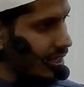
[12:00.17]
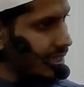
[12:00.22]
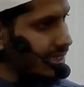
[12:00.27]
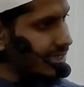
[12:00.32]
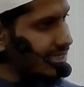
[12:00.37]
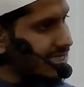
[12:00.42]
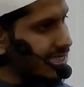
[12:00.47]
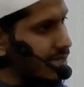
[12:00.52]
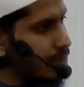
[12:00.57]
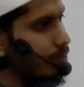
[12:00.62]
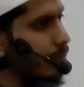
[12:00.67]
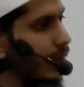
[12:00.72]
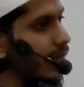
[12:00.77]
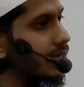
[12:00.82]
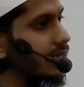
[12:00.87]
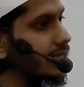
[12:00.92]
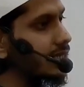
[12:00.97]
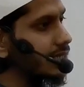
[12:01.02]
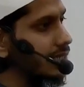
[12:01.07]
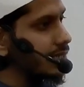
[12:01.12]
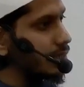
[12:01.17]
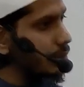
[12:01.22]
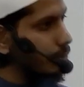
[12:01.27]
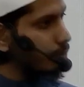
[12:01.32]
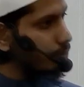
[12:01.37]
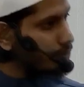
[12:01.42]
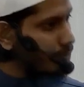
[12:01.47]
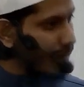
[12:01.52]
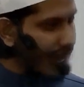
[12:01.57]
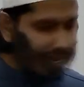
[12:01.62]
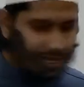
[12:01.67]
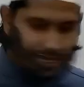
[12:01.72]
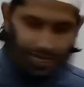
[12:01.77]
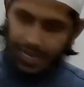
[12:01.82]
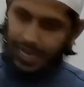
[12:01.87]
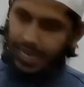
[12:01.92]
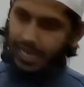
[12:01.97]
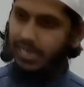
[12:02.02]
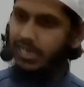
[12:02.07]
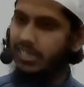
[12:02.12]
cemented
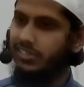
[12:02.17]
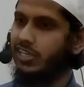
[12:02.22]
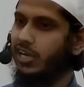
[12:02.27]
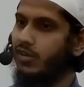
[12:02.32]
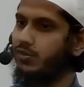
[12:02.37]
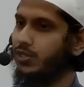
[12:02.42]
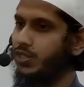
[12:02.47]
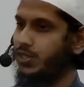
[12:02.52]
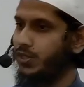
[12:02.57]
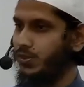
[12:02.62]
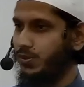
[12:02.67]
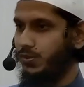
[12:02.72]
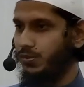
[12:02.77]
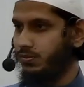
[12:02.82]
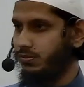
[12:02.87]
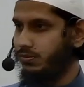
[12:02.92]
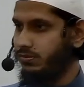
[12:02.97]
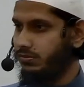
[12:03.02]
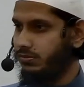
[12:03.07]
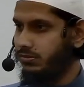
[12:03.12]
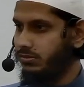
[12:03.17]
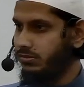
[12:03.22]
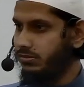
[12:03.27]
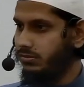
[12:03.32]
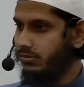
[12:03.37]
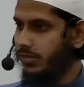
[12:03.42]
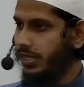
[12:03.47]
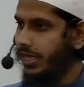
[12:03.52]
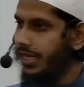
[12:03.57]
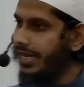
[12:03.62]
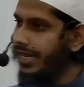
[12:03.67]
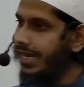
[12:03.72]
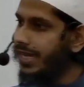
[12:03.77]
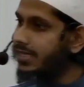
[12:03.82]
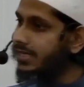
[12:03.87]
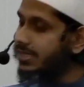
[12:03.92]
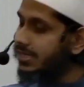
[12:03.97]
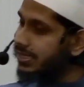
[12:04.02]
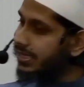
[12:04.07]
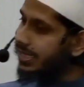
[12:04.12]
barricade around you. It
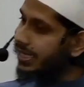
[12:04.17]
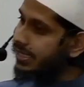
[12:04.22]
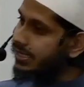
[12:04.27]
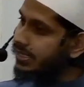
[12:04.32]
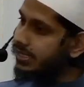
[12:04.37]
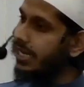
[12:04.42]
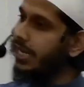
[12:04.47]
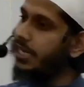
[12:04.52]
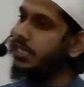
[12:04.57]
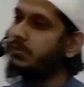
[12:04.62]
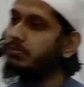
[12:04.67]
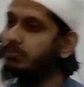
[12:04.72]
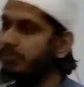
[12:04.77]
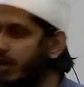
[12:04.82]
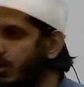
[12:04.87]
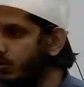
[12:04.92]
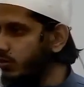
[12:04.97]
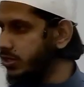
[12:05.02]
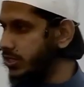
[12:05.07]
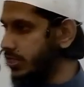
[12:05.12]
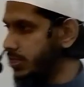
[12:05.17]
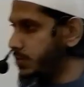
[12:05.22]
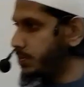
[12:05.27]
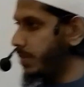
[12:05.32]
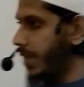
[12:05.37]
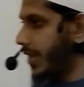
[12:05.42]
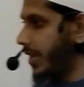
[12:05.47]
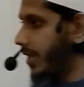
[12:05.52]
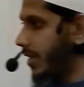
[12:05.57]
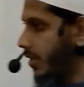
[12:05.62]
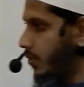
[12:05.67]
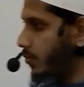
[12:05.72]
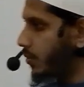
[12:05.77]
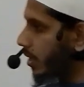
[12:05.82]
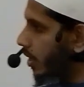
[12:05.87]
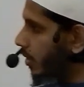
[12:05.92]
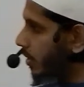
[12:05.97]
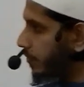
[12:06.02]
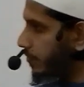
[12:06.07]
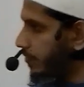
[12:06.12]
hits it and it bounces back
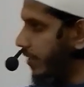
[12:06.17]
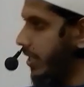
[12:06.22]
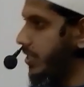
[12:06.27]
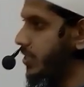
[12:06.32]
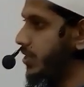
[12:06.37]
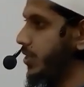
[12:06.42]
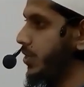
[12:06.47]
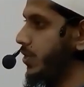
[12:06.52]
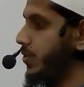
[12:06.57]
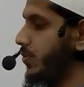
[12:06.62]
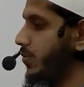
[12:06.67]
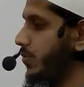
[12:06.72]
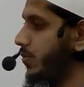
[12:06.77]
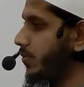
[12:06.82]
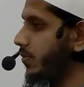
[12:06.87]
without affecting you.